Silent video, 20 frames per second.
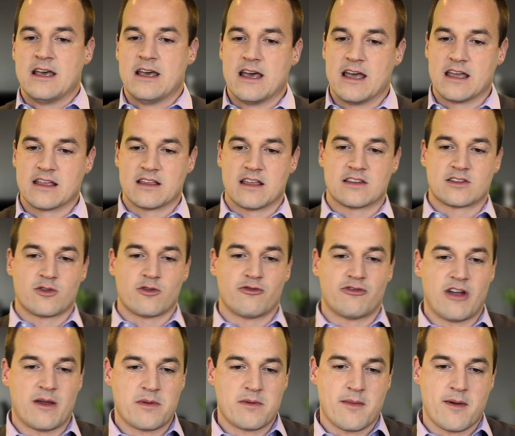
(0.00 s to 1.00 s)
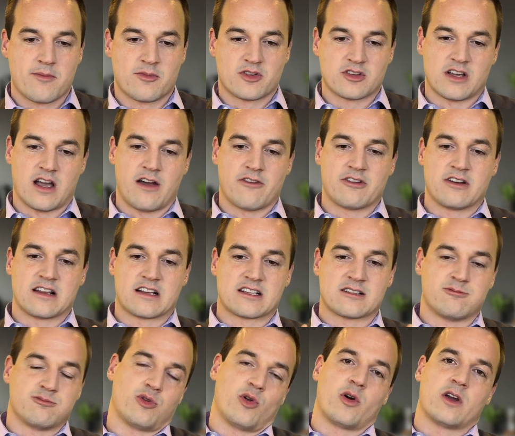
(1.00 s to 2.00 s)
And so family members often
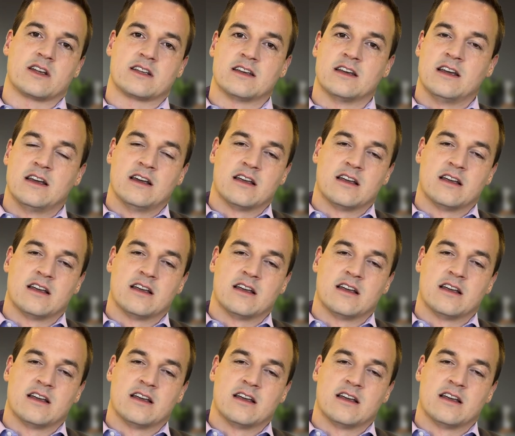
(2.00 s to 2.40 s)
exploit